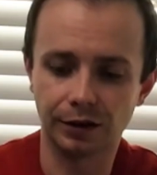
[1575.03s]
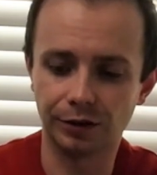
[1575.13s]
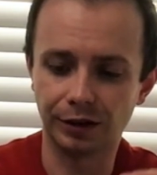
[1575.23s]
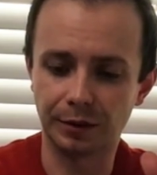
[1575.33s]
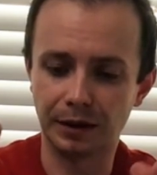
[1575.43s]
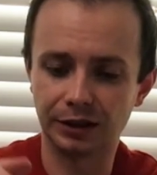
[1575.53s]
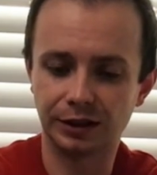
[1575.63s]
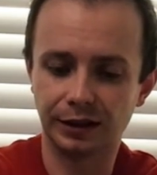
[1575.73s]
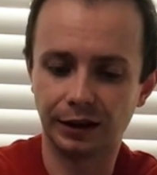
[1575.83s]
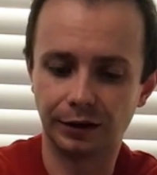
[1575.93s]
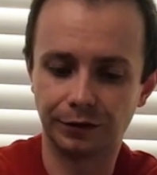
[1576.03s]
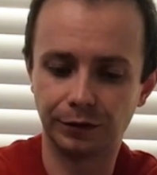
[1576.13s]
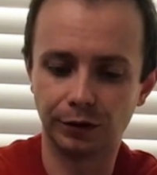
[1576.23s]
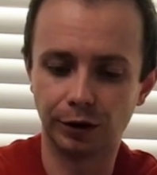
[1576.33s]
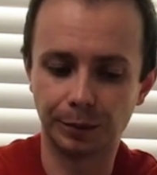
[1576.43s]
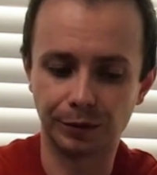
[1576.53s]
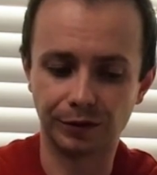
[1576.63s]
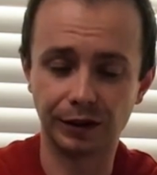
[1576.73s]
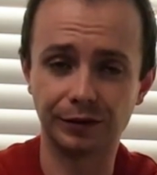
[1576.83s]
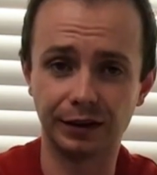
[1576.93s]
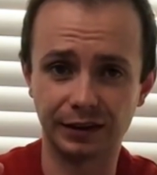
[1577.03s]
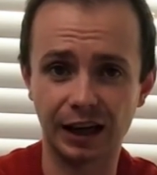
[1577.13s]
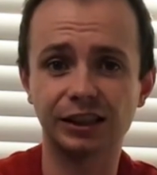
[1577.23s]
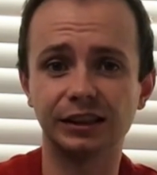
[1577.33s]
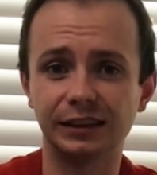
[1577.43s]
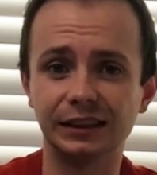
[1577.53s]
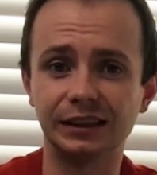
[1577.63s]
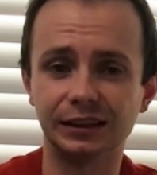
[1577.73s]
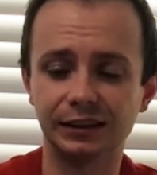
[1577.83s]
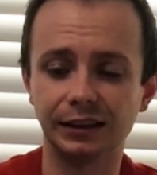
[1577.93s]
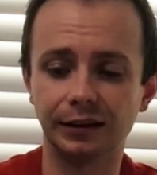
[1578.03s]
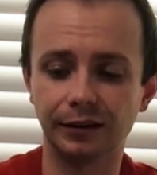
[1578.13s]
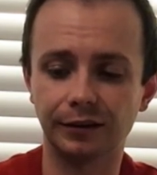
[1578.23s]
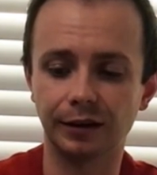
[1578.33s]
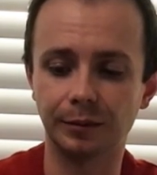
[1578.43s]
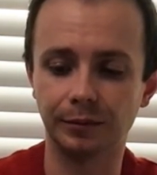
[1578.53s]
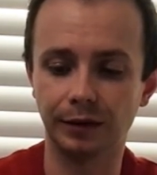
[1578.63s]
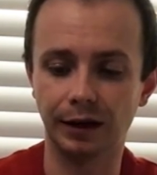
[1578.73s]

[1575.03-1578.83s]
I already mentioned then, the full upper receiver is actually CNC this time.